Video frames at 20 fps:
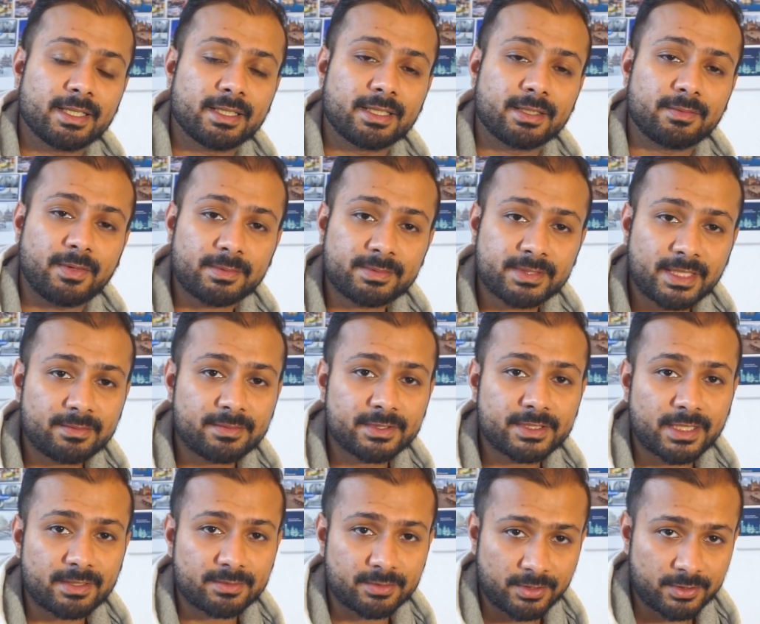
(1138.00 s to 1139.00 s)
The website which
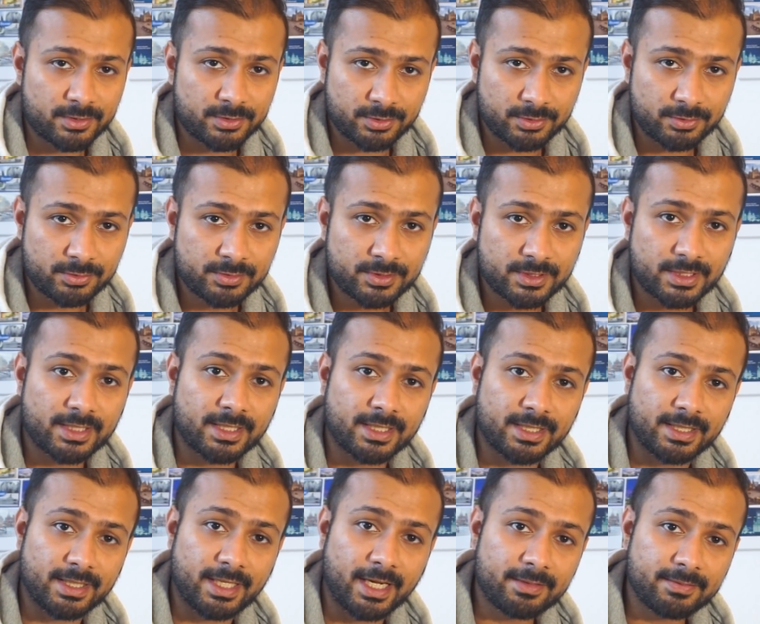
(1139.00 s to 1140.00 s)
I'm going to use,
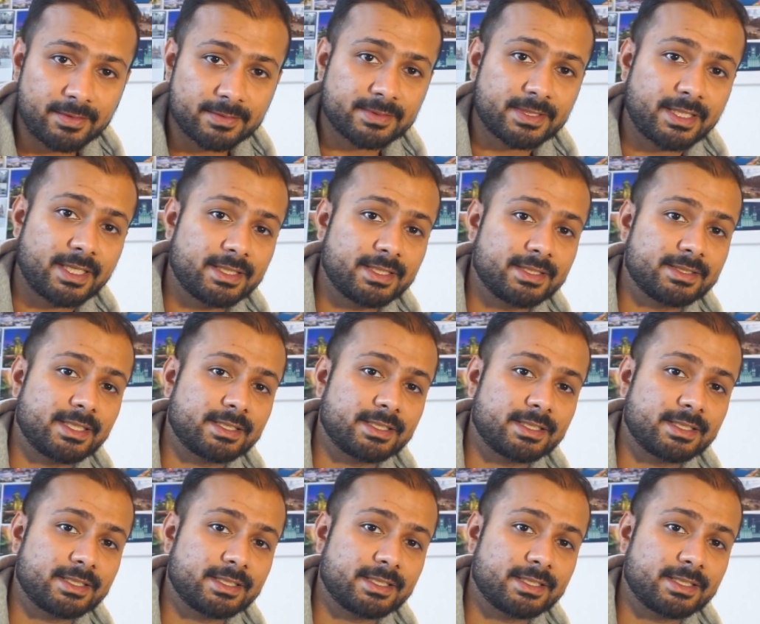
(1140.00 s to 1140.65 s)
that website is